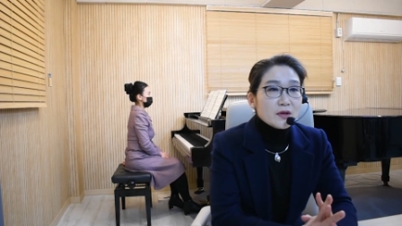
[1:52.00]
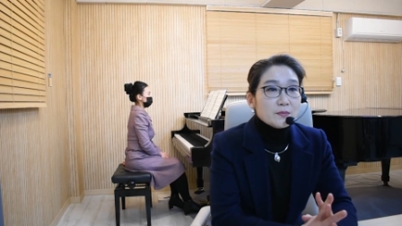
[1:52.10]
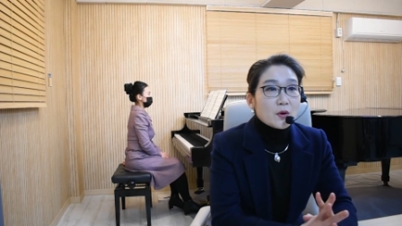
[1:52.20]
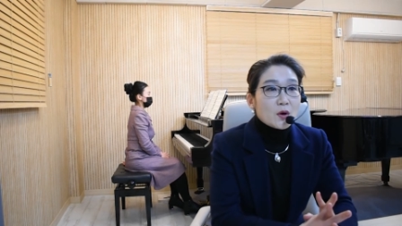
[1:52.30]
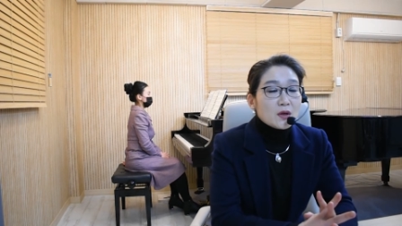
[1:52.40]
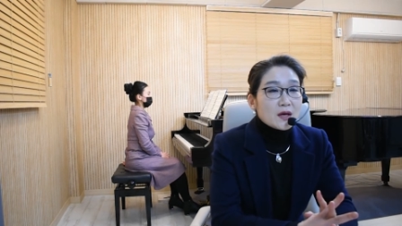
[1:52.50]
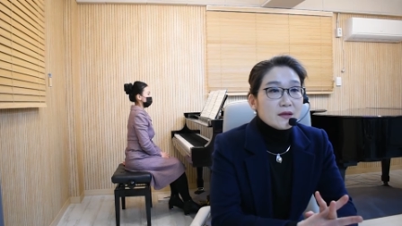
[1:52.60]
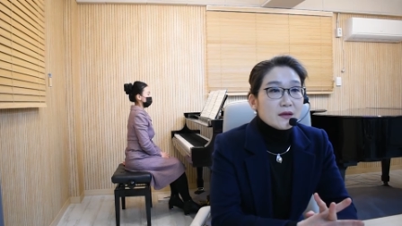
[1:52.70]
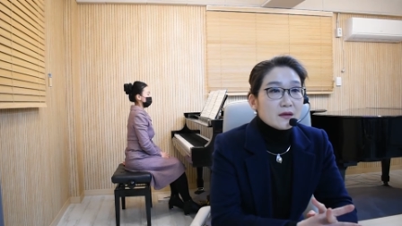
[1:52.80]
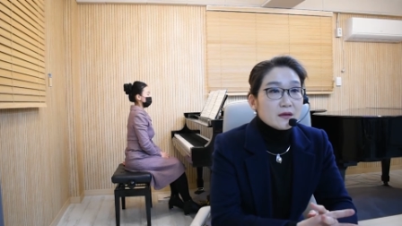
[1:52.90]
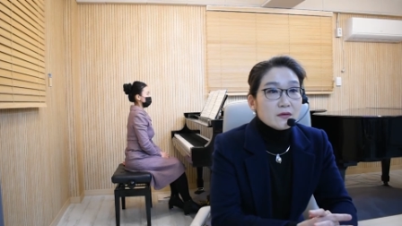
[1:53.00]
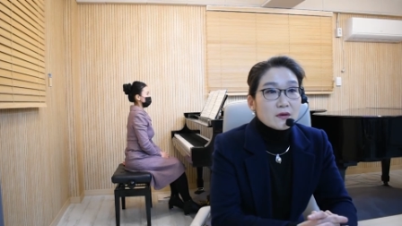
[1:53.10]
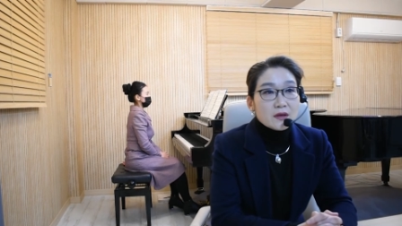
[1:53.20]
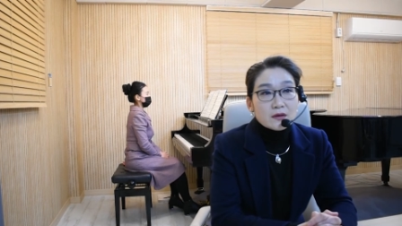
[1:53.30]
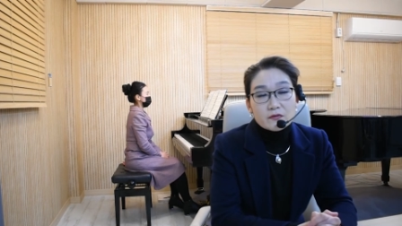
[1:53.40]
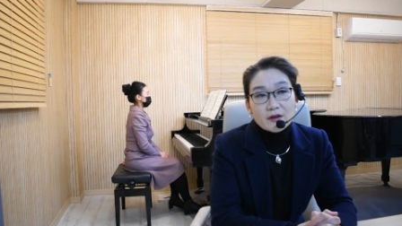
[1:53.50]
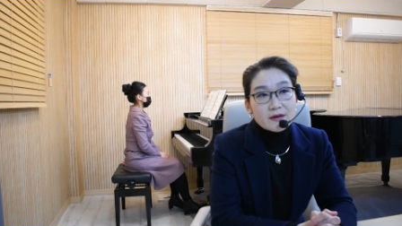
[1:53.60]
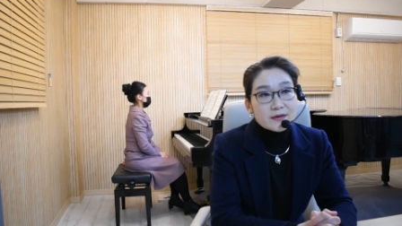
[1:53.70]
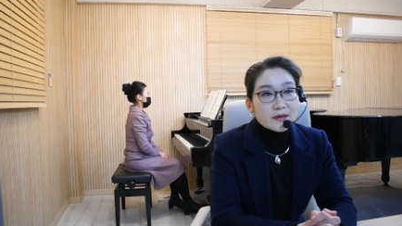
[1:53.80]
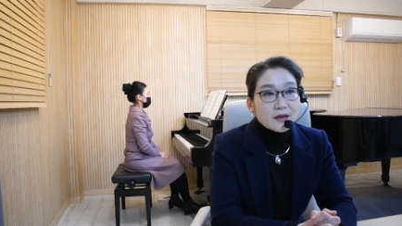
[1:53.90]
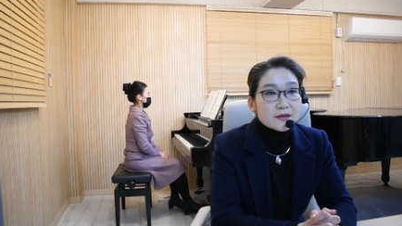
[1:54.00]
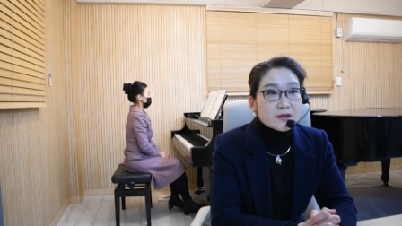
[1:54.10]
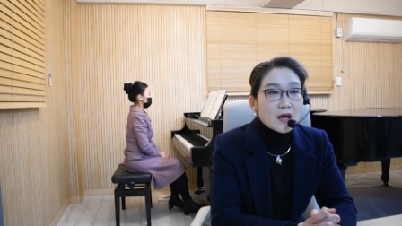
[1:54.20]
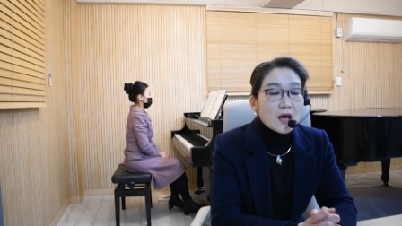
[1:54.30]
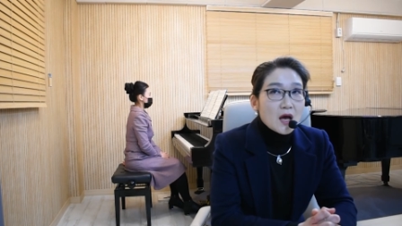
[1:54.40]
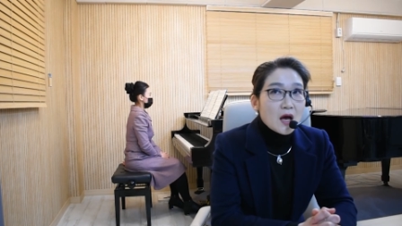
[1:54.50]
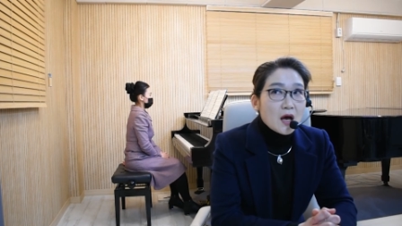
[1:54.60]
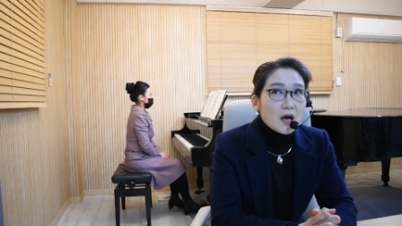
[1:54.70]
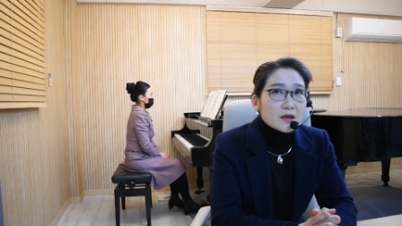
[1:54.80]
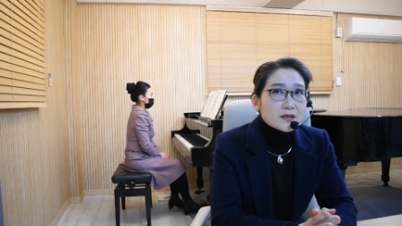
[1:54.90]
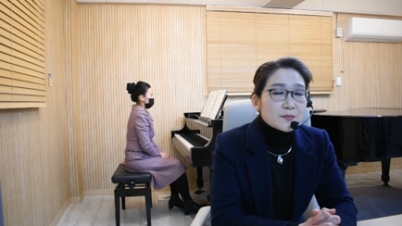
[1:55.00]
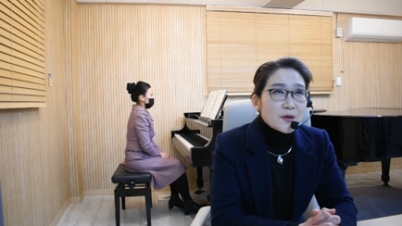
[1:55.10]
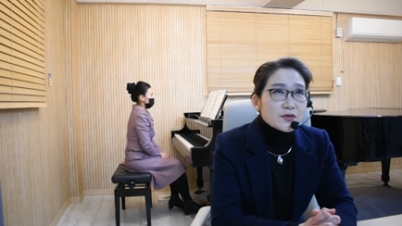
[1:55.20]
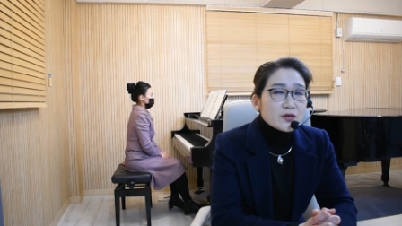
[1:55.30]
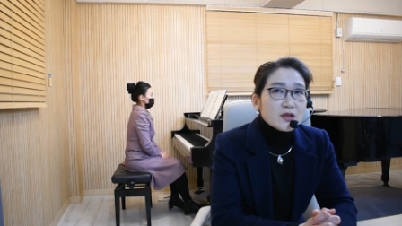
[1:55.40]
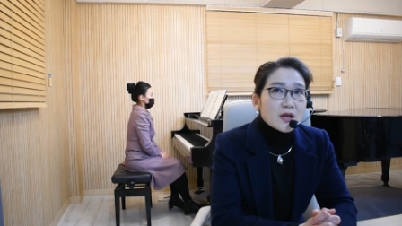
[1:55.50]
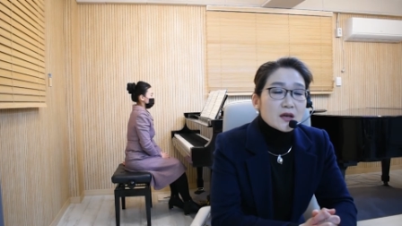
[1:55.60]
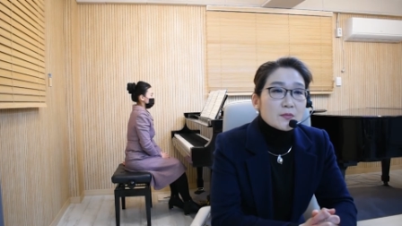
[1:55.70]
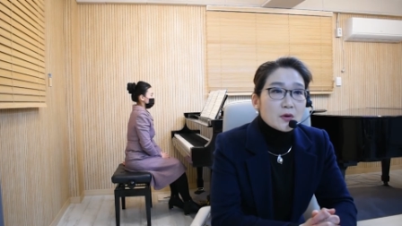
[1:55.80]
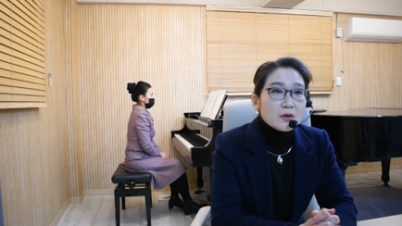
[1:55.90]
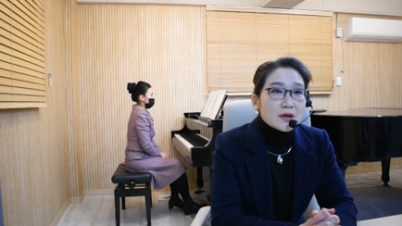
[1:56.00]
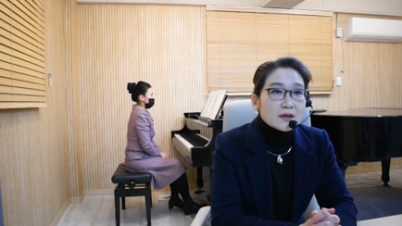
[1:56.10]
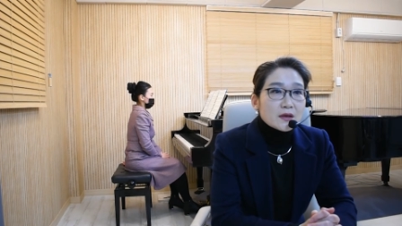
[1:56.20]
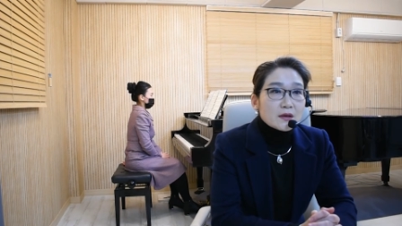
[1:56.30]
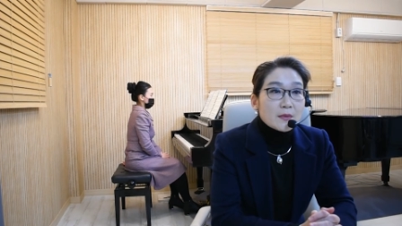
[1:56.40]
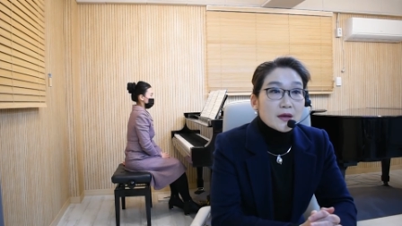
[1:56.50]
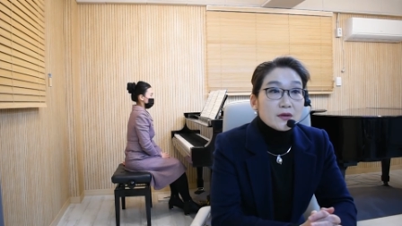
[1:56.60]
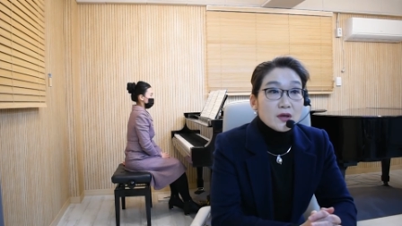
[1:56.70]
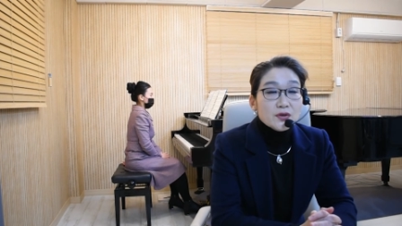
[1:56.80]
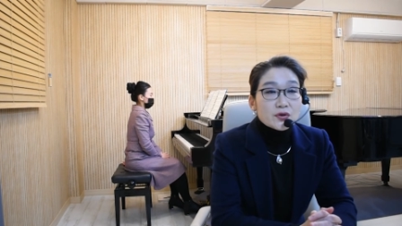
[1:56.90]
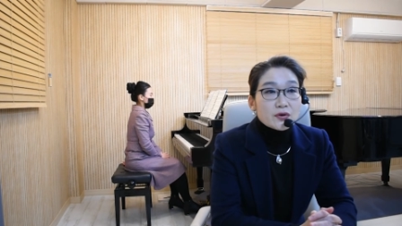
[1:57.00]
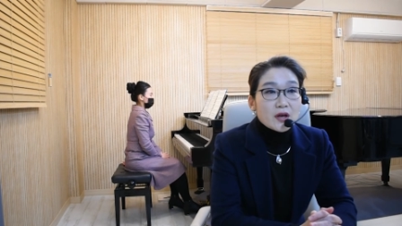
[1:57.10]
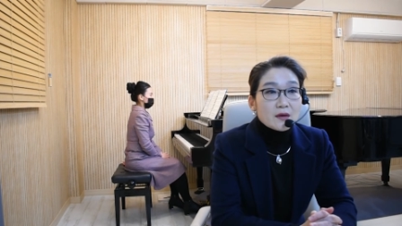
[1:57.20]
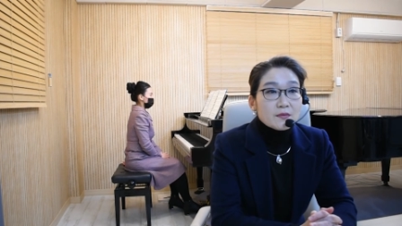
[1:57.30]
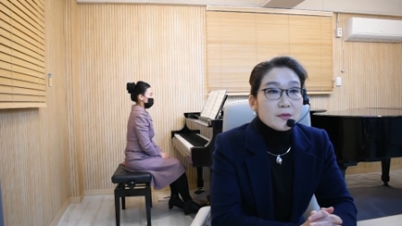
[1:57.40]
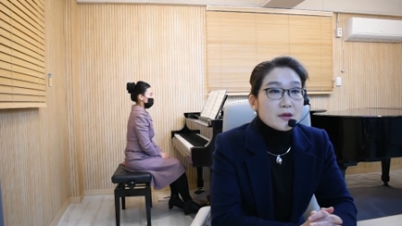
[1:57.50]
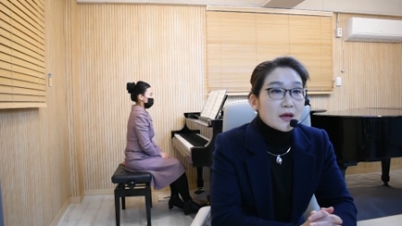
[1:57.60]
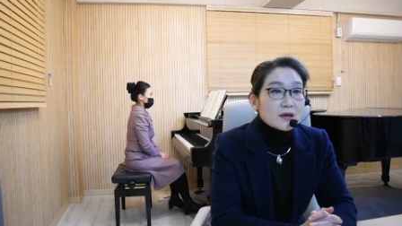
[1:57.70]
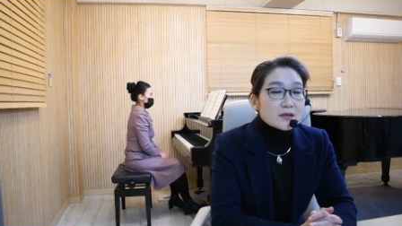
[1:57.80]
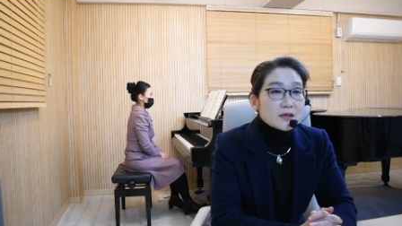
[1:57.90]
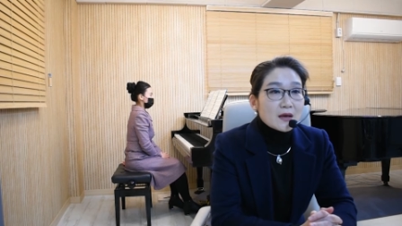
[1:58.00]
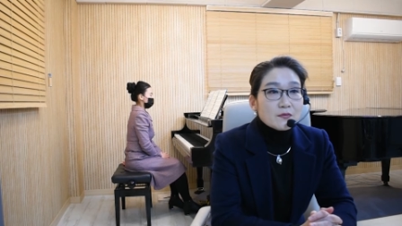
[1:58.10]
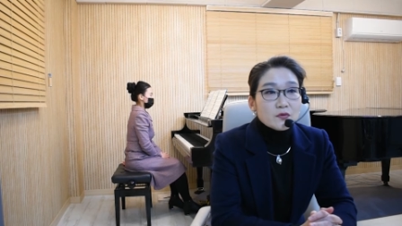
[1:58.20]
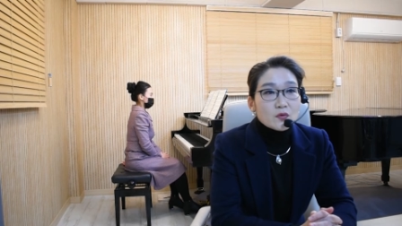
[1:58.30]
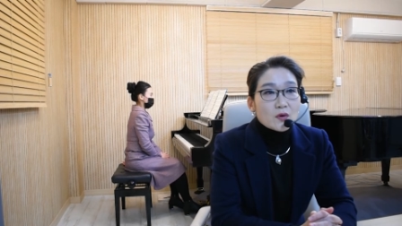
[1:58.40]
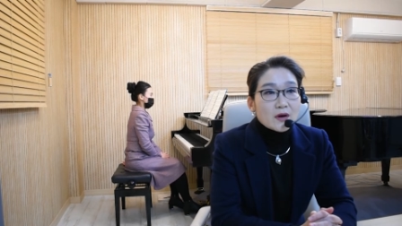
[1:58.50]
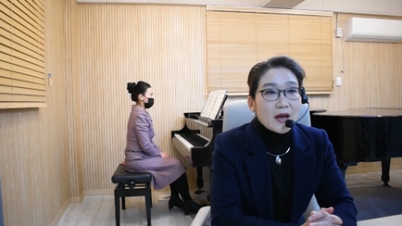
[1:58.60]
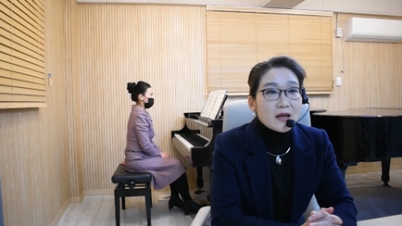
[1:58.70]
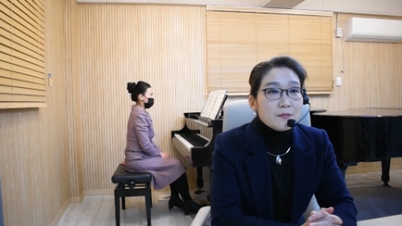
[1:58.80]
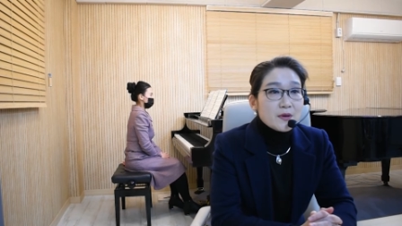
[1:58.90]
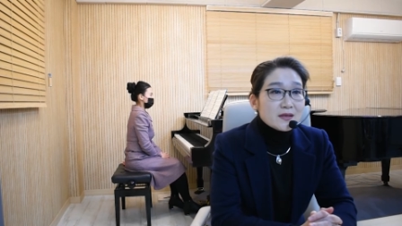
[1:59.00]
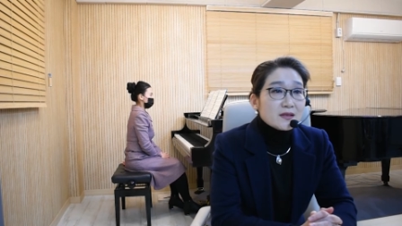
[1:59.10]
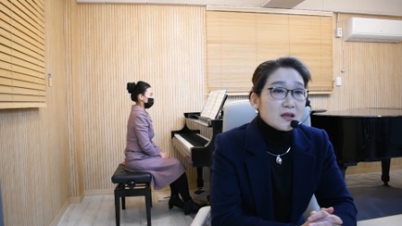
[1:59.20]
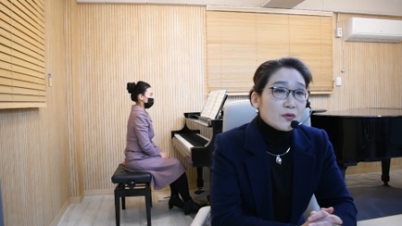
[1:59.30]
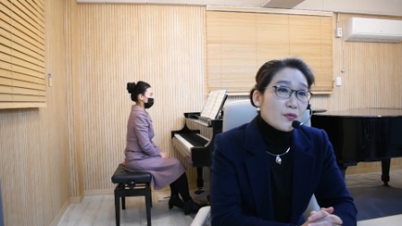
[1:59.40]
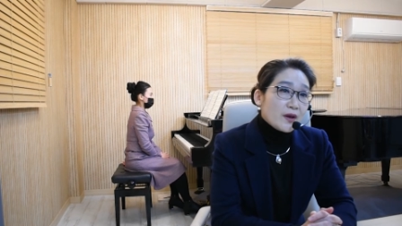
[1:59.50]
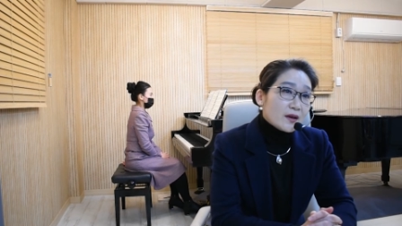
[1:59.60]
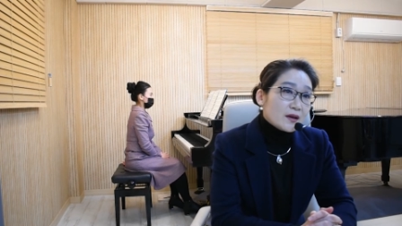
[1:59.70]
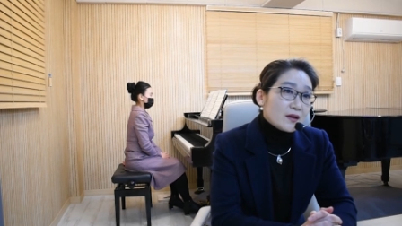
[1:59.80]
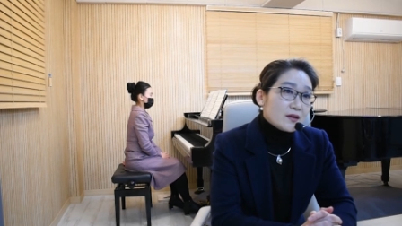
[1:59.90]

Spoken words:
in Poland and in the United States, and especially like Poland, and my teacher gave me like a 7 or 8 pieces in a week.